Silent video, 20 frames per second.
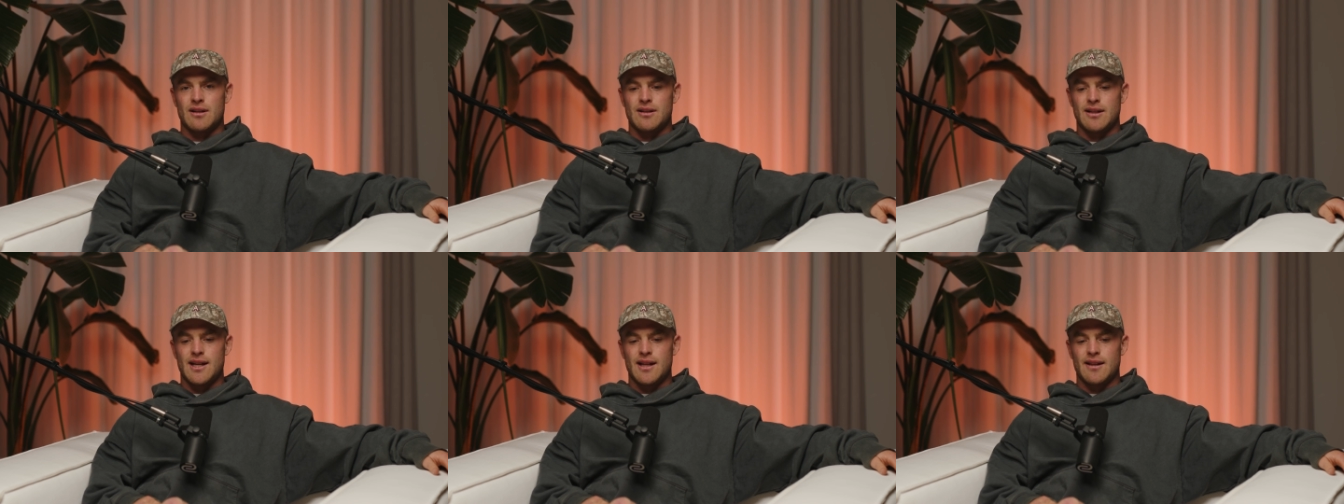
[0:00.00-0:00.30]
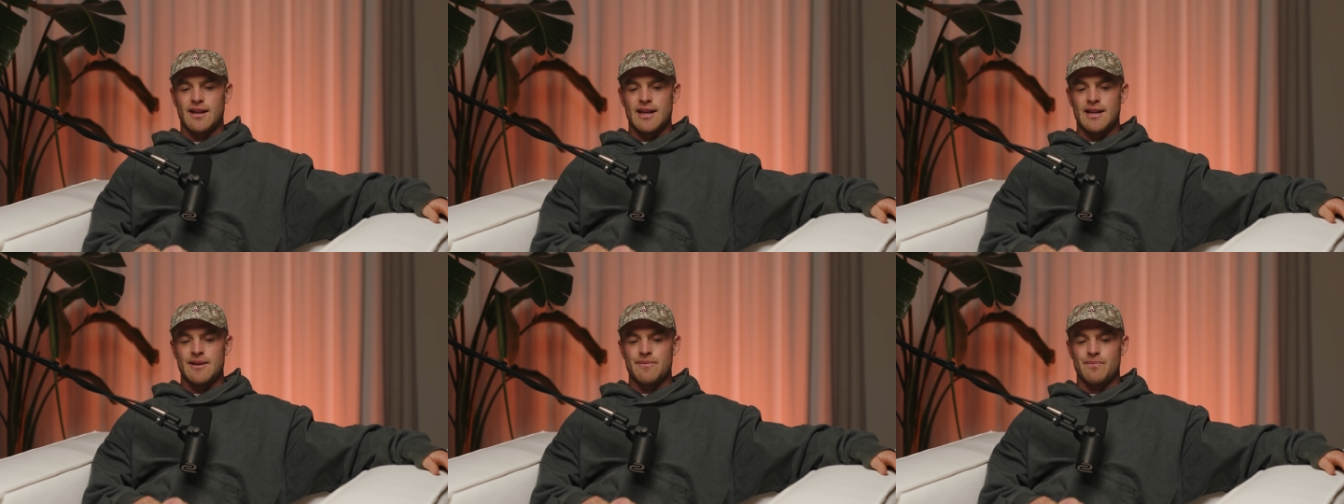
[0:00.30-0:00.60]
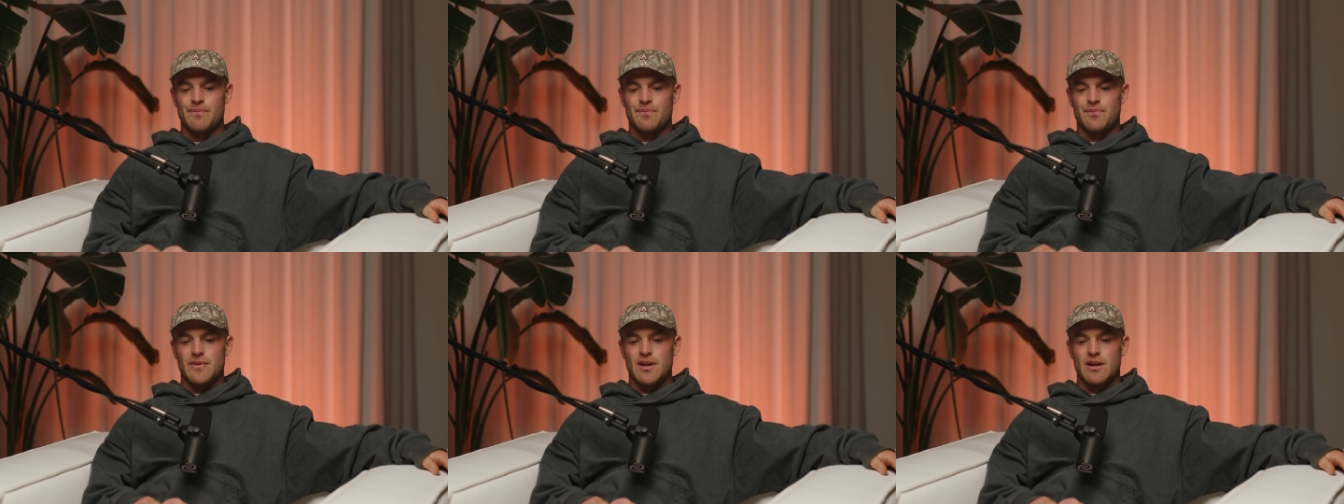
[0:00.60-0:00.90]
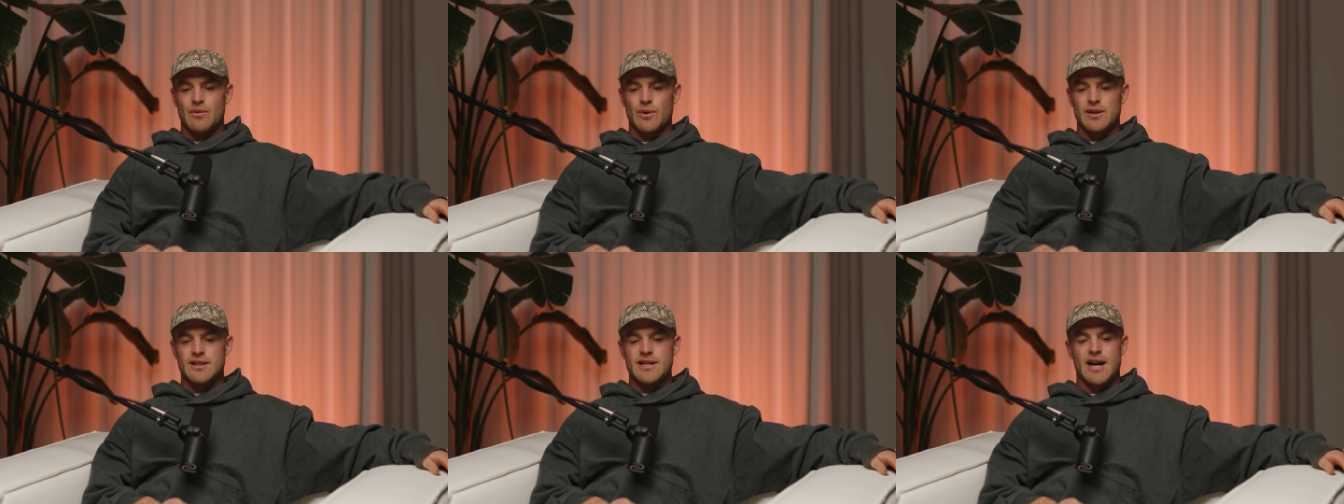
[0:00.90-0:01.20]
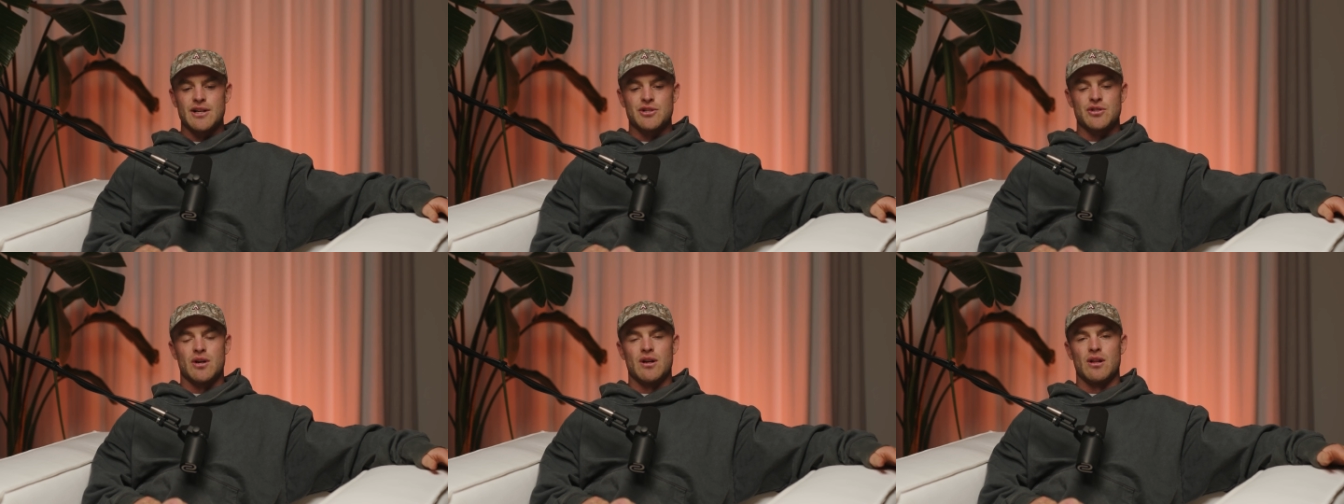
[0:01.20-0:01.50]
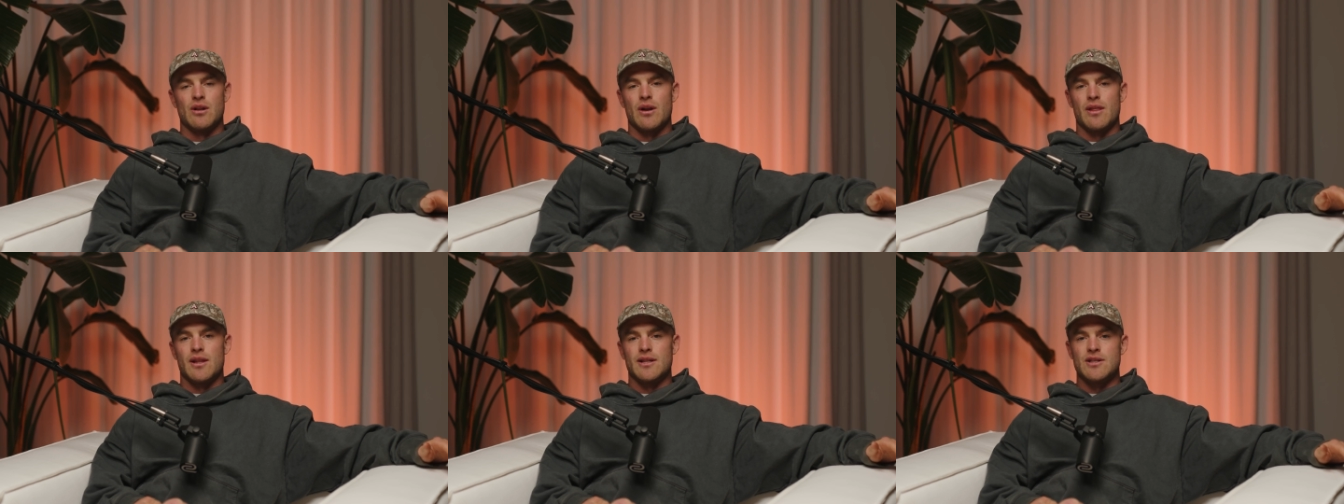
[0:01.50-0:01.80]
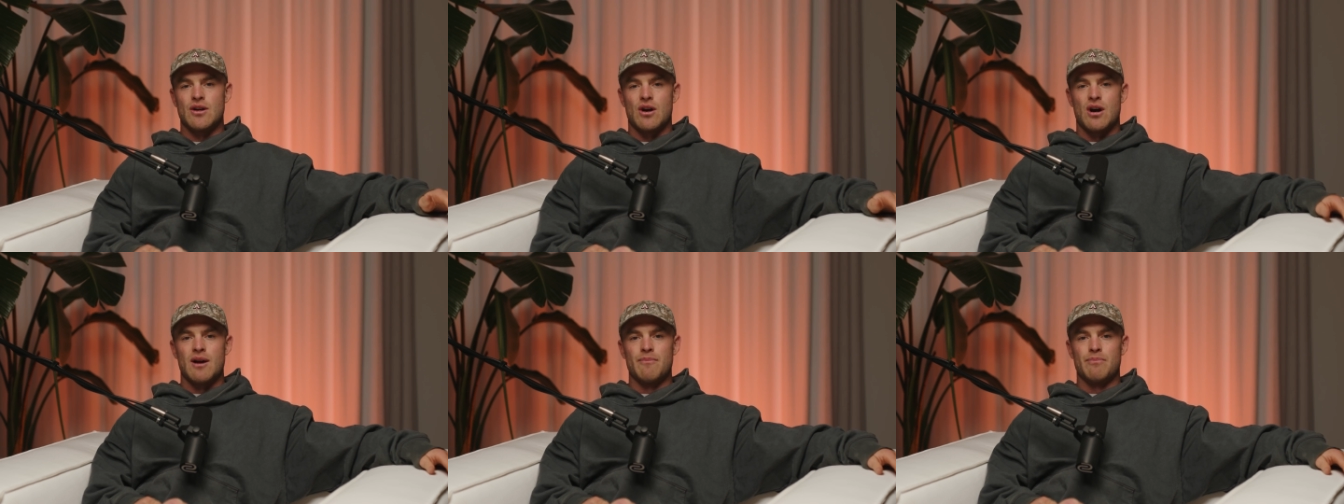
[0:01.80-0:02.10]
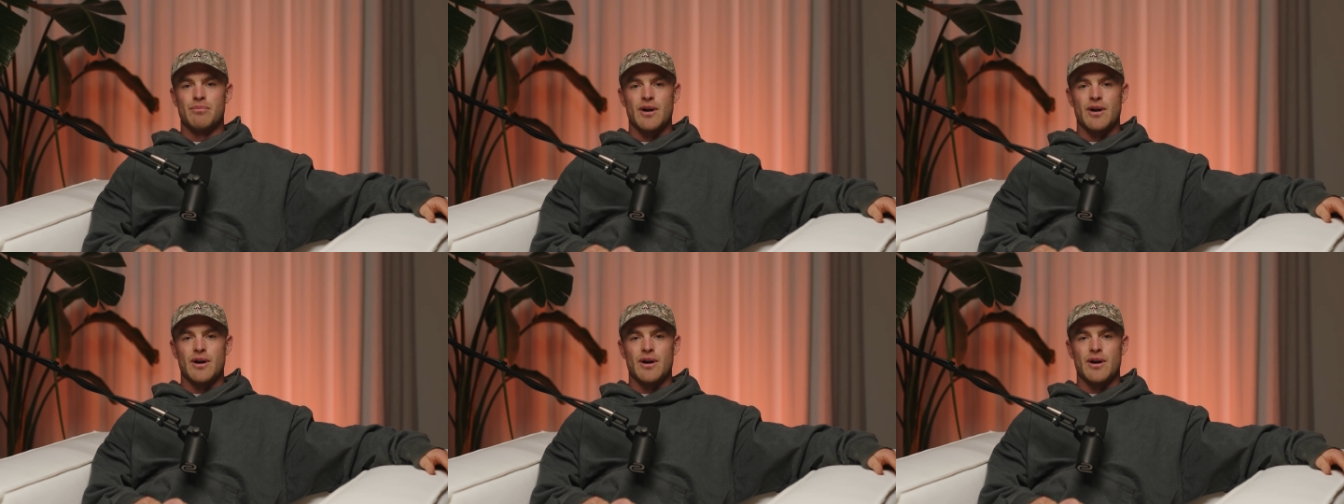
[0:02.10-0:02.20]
Clearly, we touch on a lot of the time